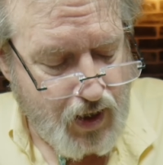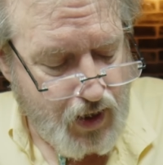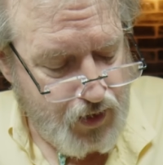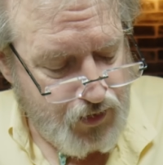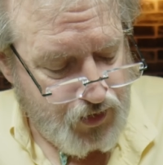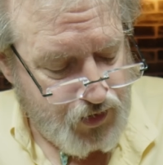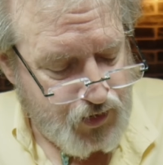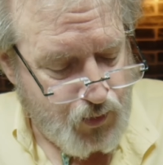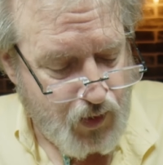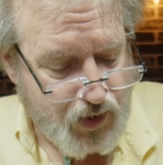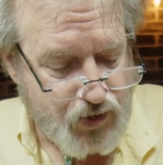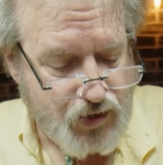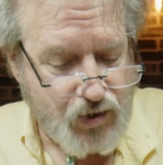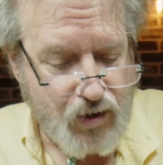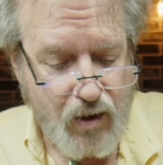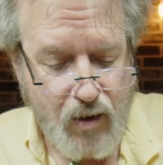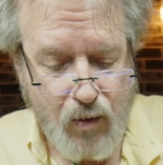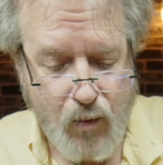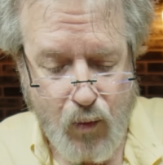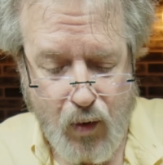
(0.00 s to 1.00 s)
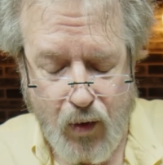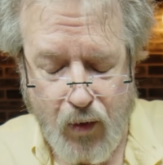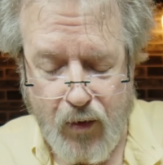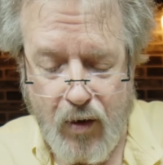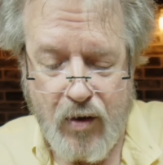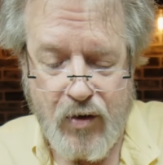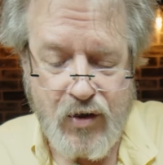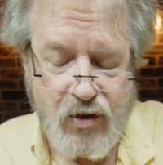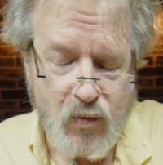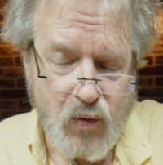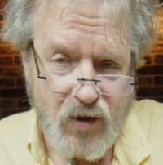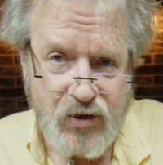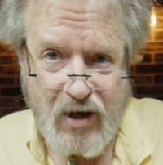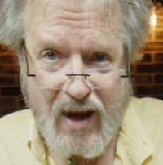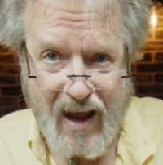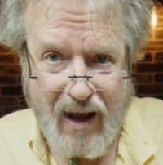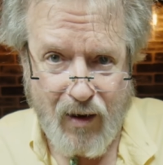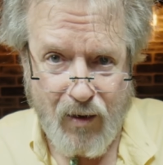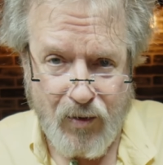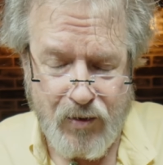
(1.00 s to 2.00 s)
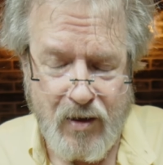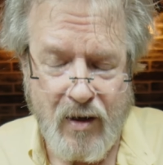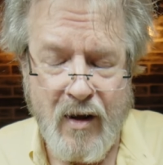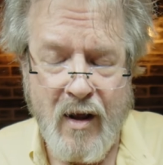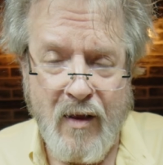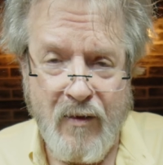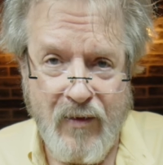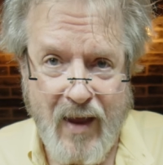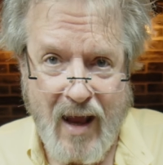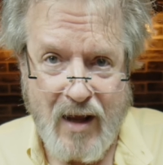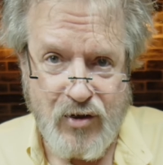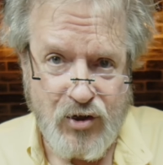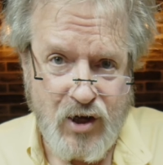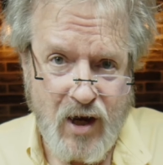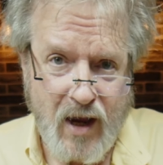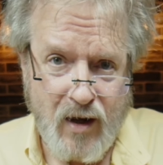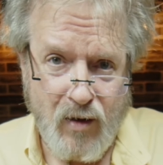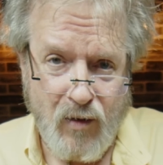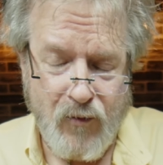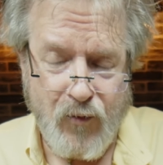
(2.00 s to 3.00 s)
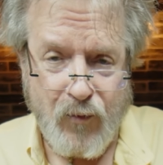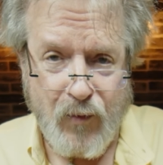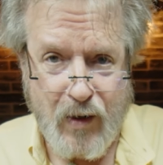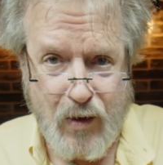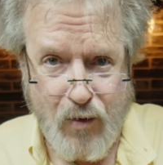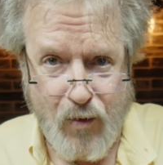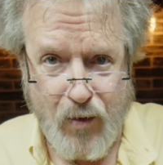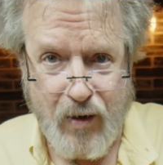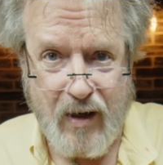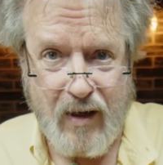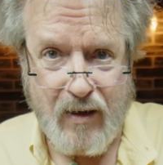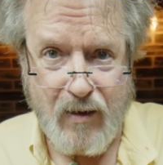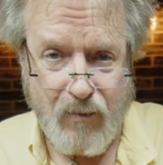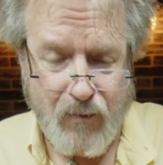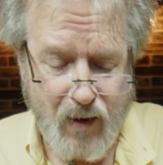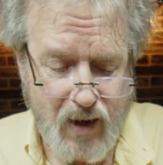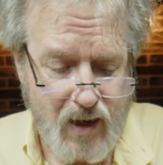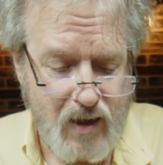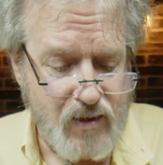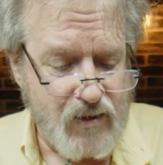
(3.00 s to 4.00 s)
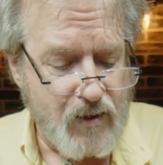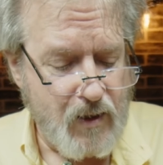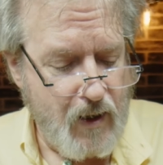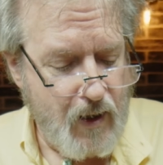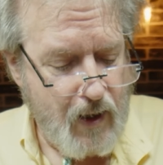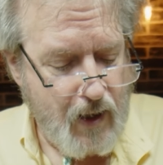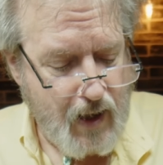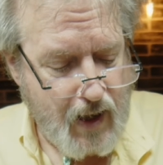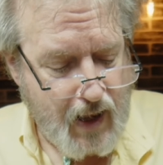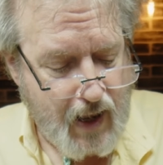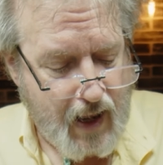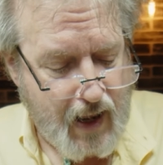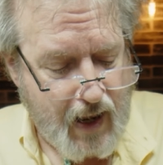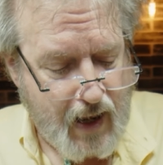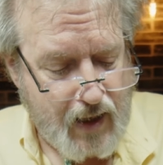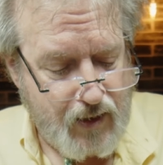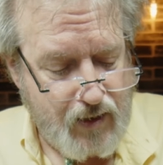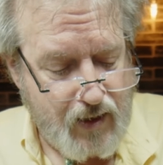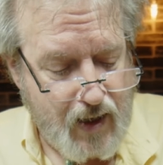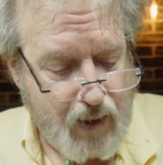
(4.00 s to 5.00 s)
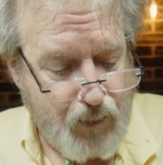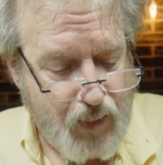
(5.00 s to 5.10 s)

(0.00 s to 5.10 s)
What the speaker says: The switch will switch out that channel for recording and erase, and it